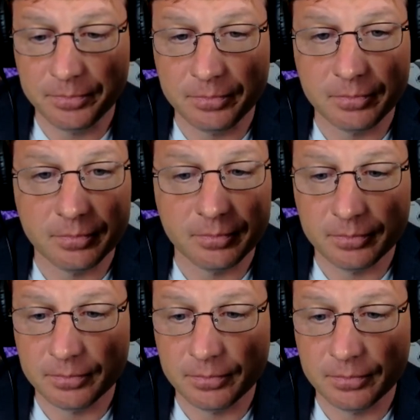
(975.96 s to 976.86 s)

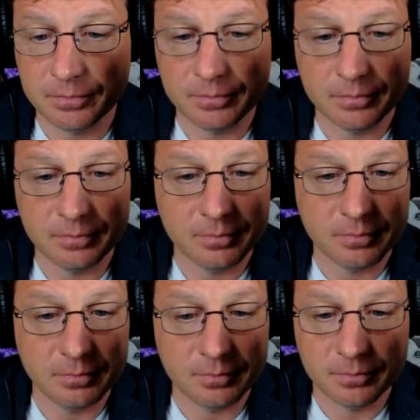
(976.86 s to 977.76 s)

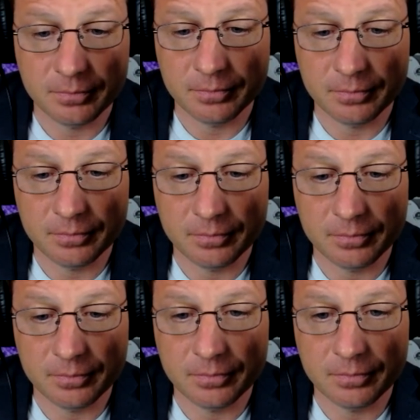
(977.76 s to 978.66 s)

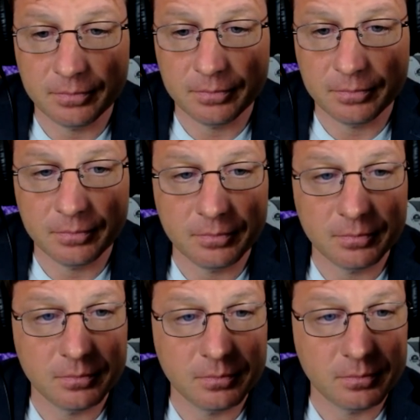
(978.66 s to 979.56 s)

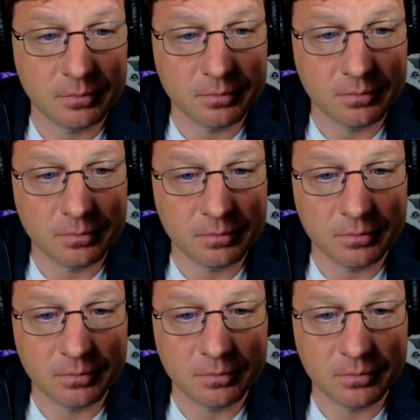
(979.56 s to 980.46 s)

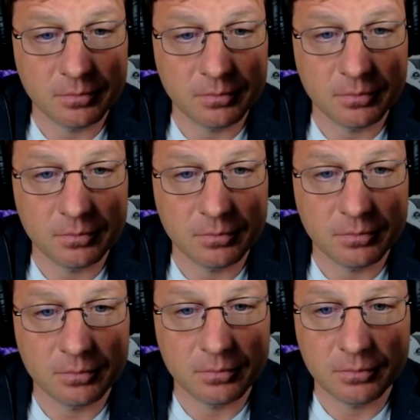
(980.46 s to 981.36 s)

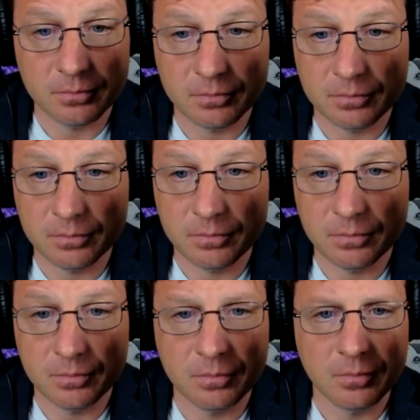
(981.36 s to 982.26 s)

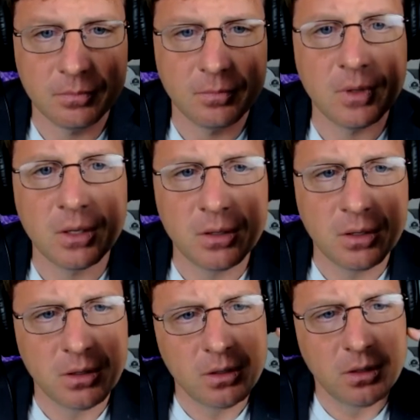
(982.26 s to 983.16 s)

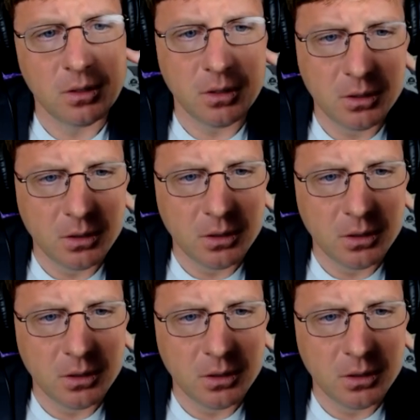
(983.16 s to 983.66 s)
No one is speaking in this clip.